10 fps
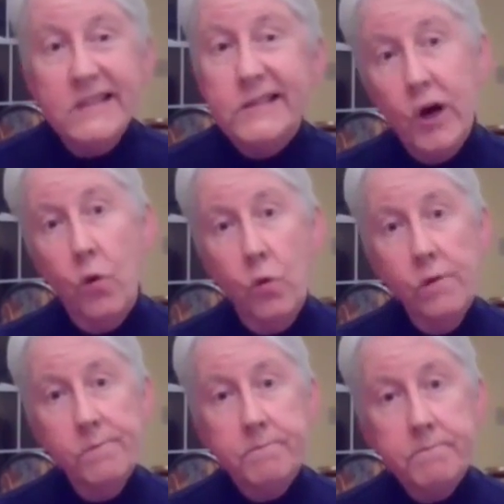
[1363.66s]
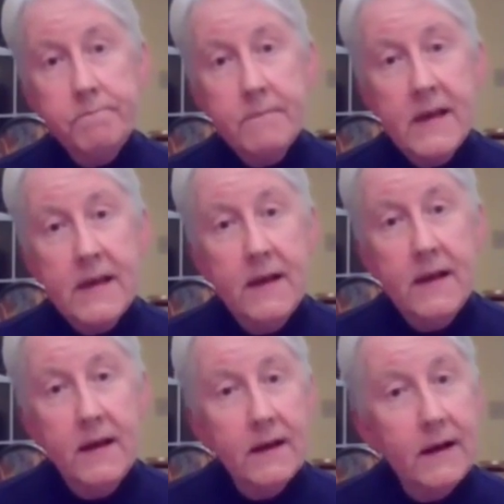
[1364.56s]
So
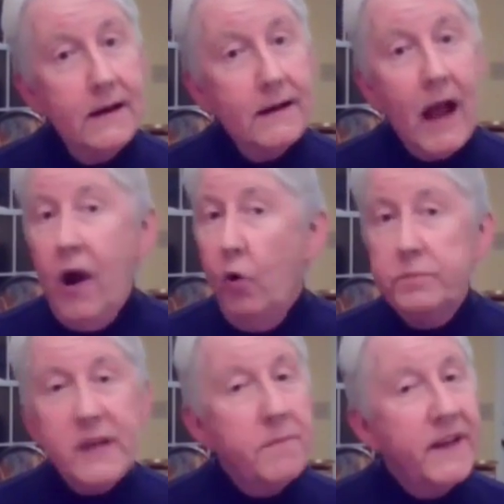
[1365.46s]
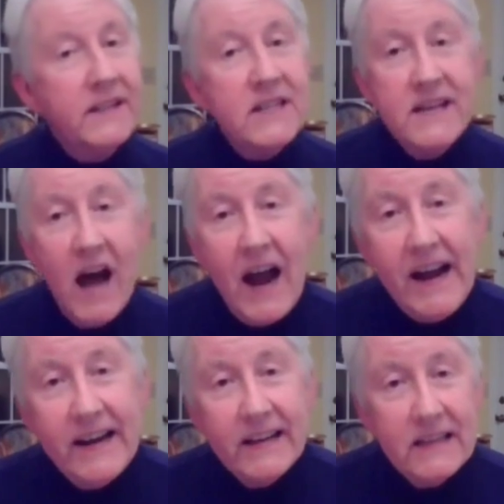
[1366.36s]
I hope something
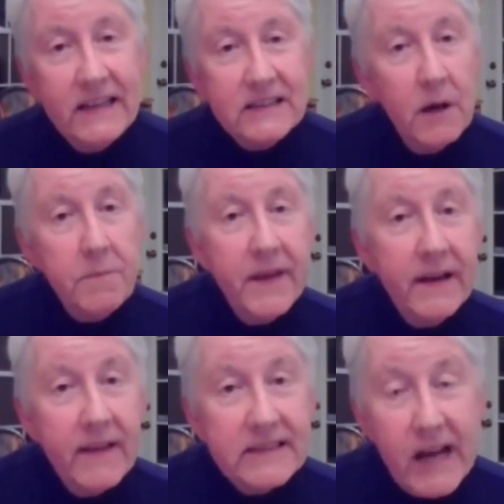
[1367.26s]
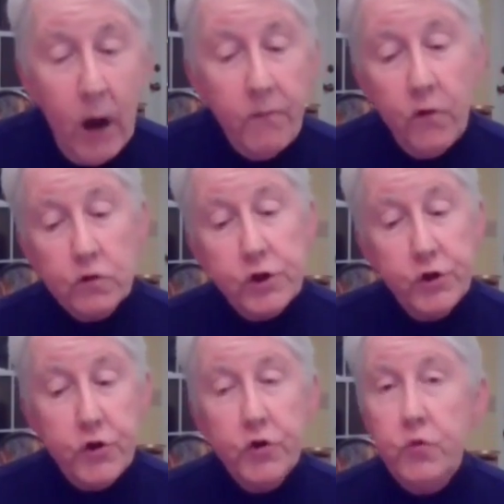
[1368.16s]
tonight is something that's helpful to
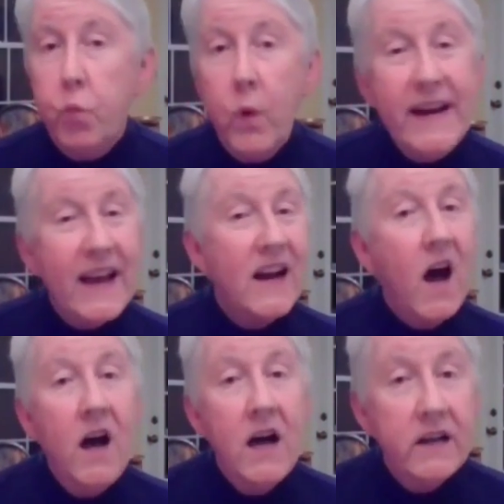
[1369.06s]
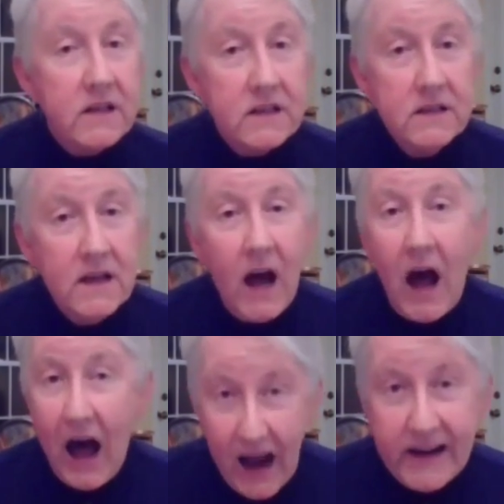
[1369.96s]
you.
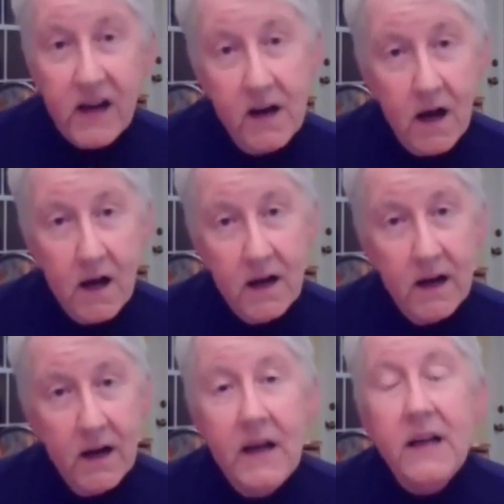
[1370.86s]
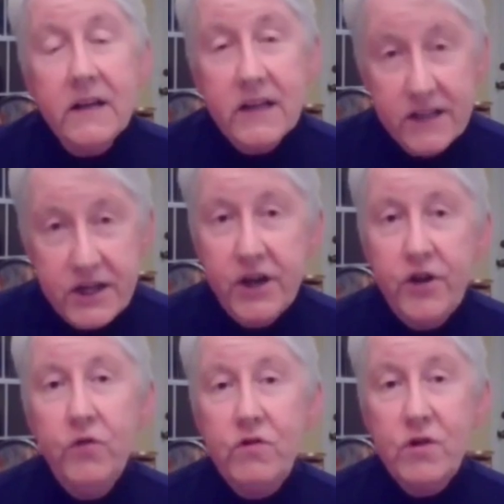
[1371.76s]
I cannot
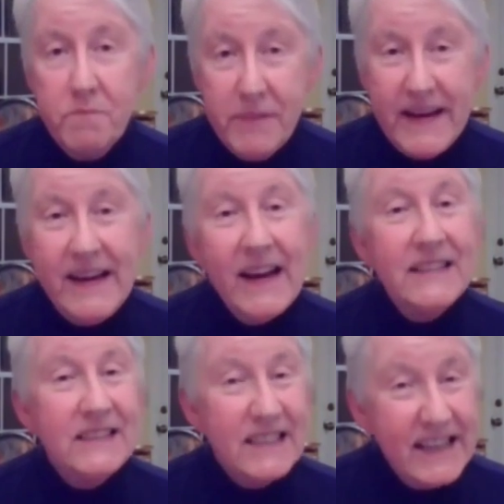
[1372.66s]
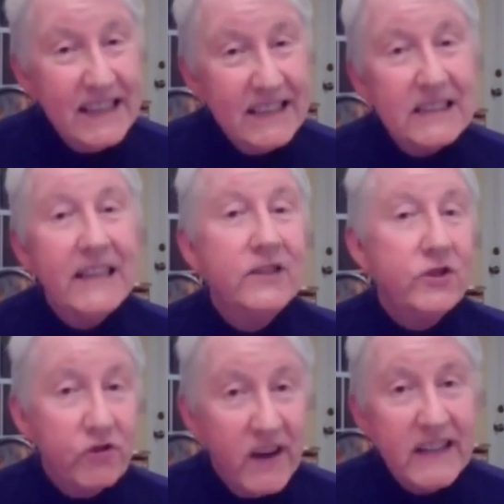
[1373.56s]
continue to be as tense and
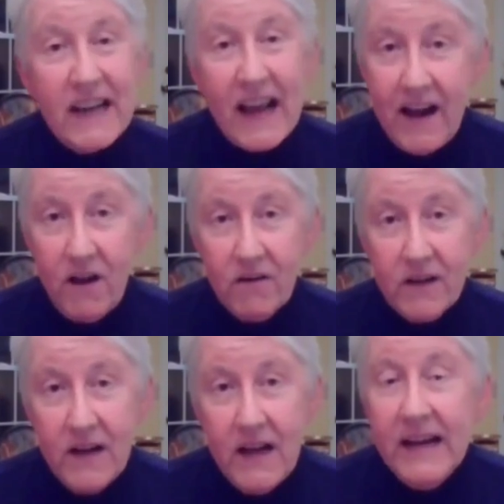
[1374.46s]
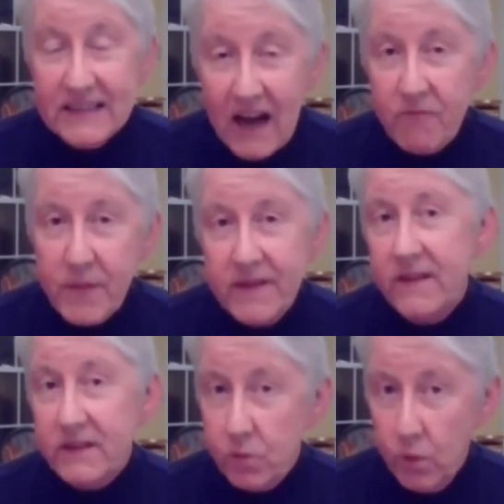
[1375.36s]
stressed out as I've been
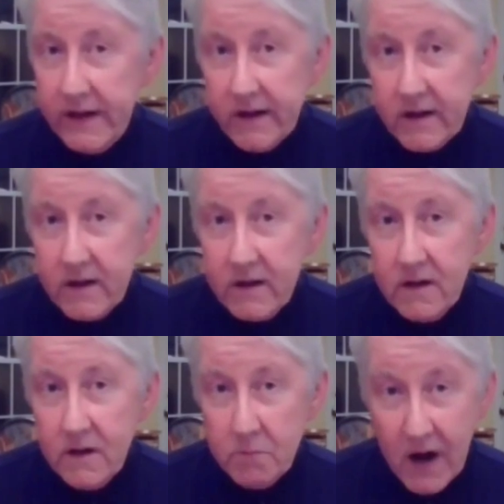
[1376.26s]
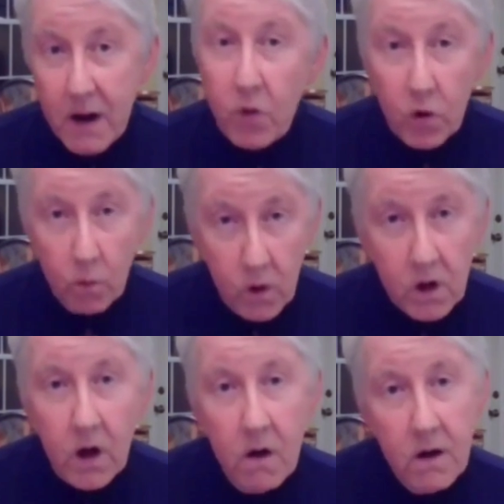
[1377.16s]
this week, but I'm going to
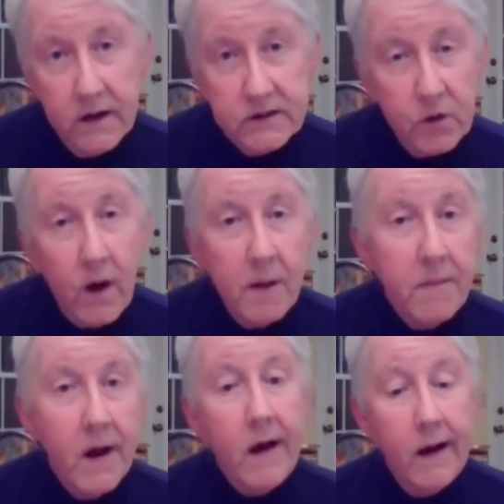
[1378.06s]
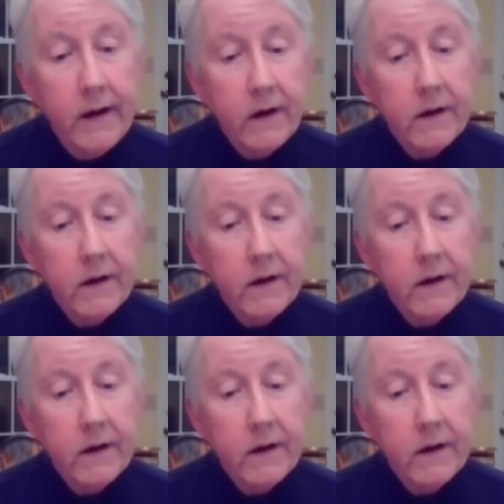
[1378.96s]
work on it so I'm not.